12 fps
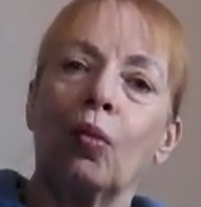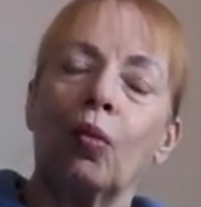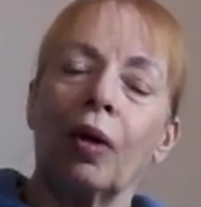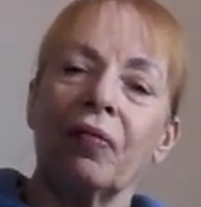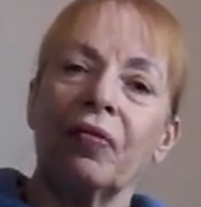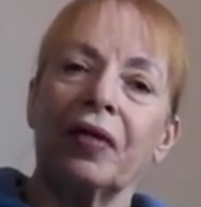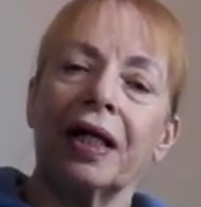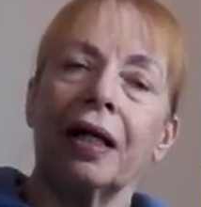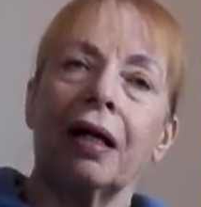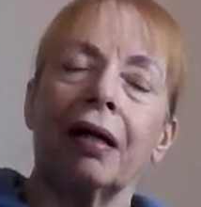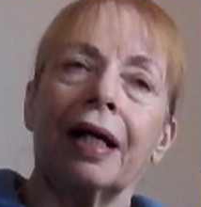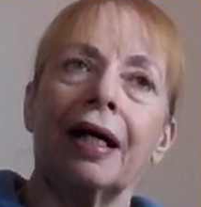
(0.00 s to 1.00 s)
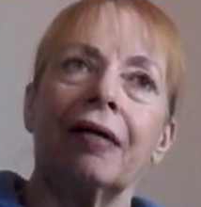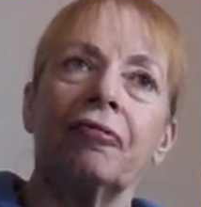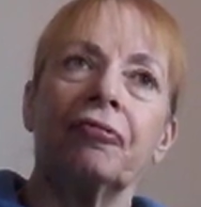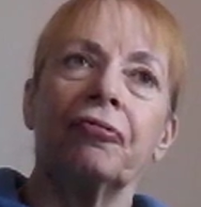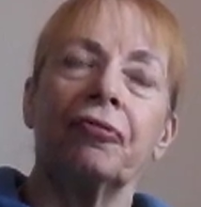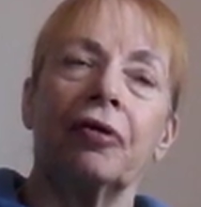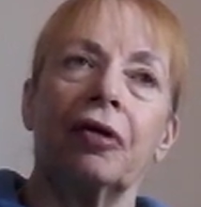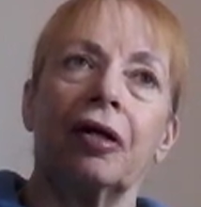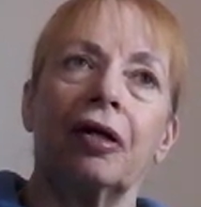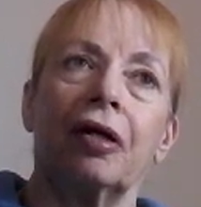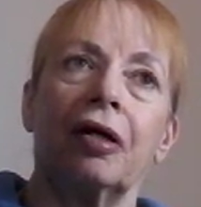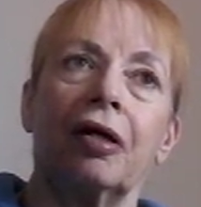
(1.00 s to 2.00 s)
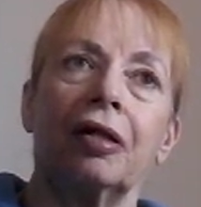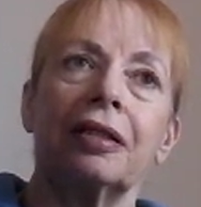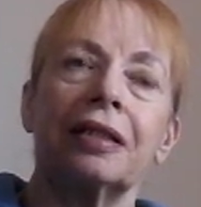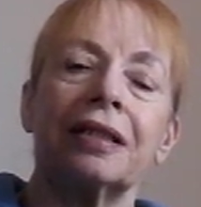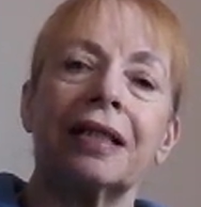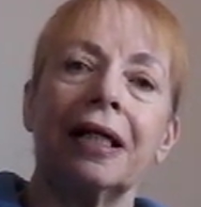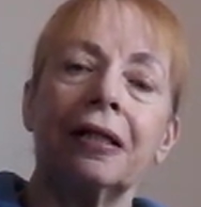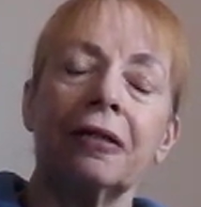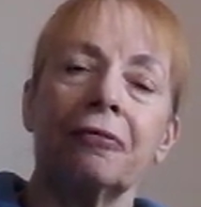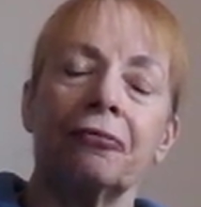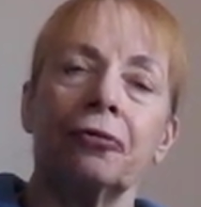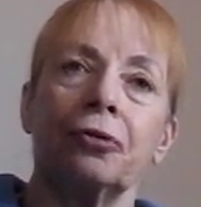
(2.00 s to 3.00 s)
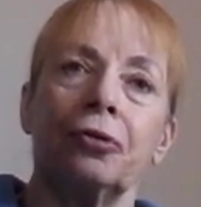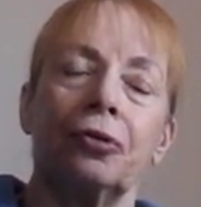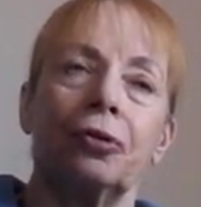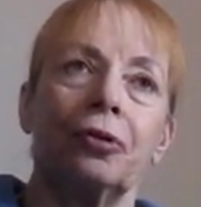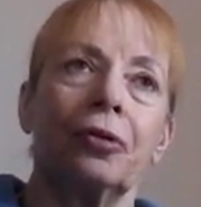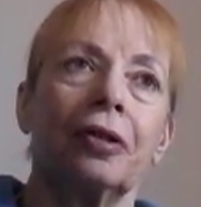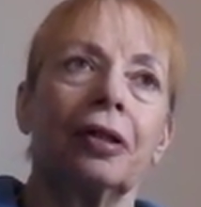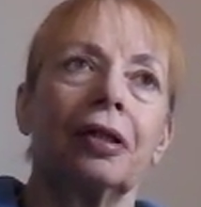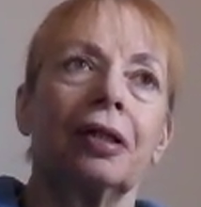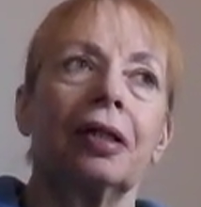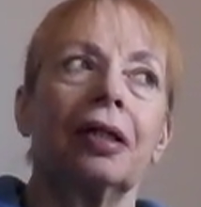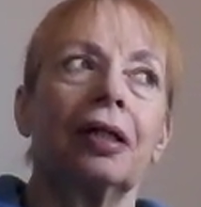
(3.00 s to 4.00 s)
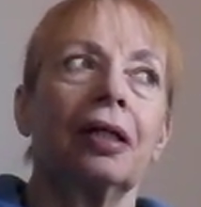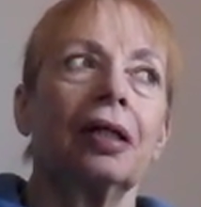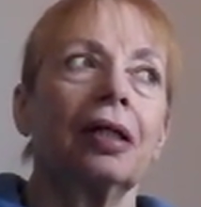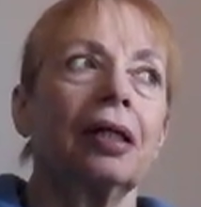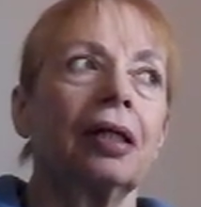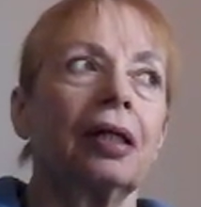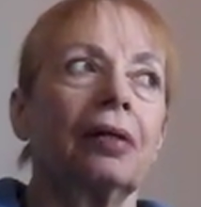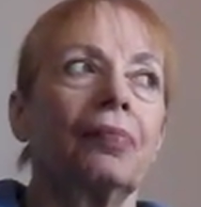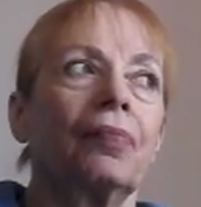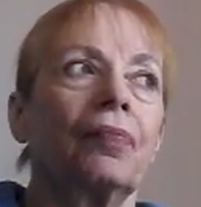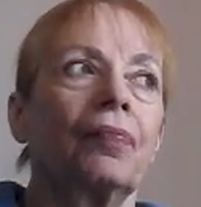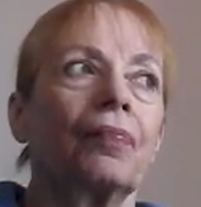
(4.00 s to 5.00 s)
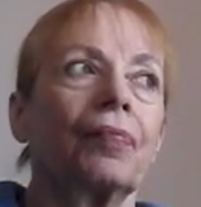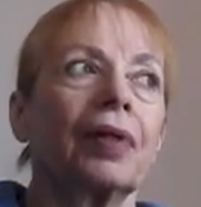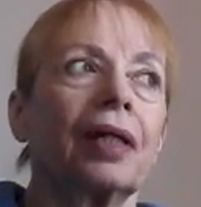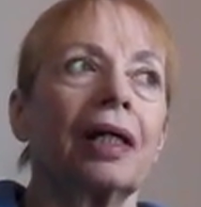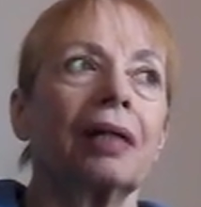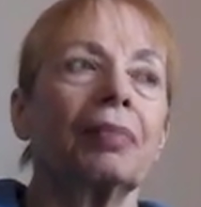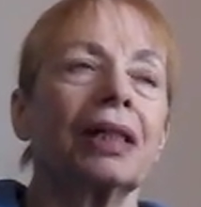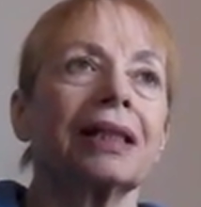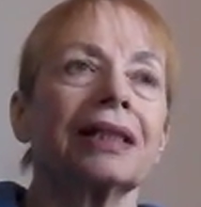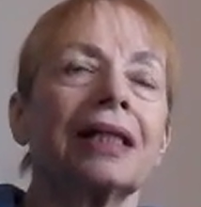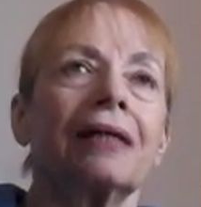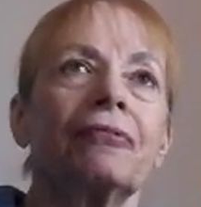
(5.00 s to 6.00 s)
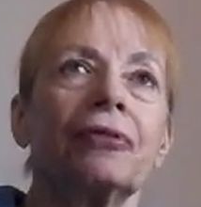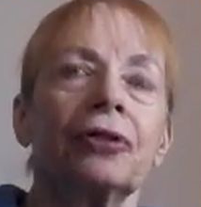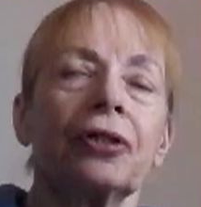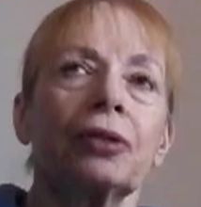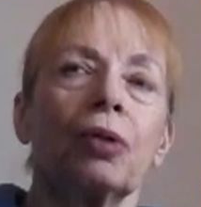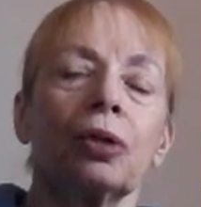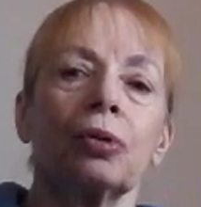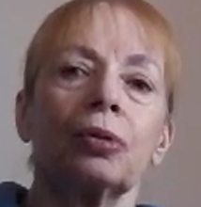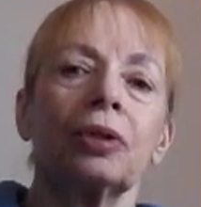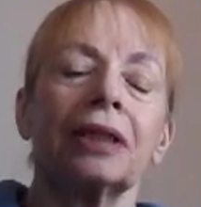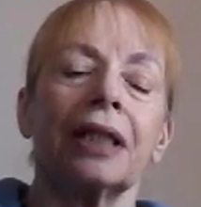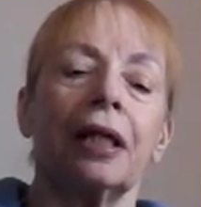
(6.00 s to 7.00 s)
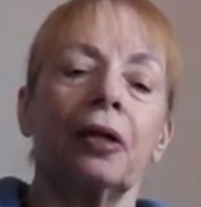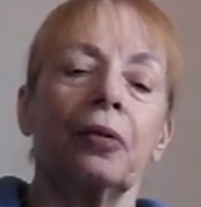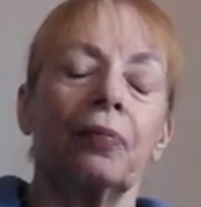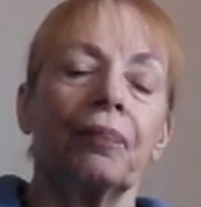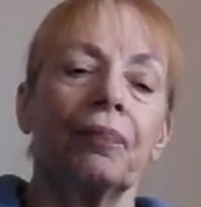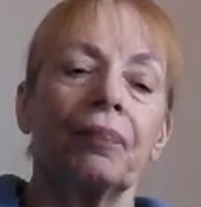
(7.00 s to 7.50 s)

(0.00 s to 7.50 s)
One thing I have sent for, and I'm going to send for another one also.